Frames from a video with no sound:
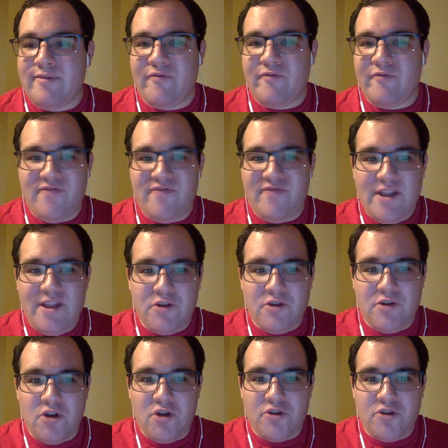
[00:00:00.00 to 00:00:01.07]
Didn't they
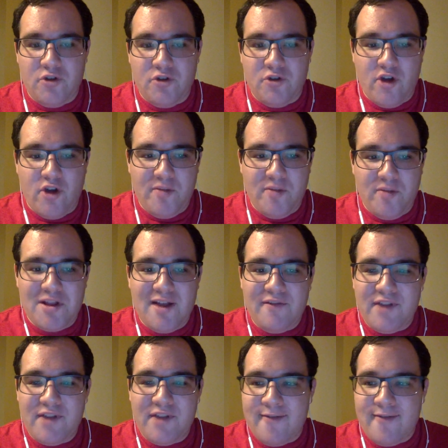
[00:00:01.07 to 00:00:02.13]
do Good to Be Alive
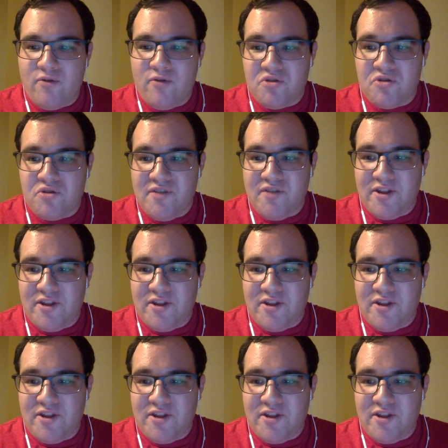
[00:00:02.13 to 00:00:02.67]
together? Which one did they do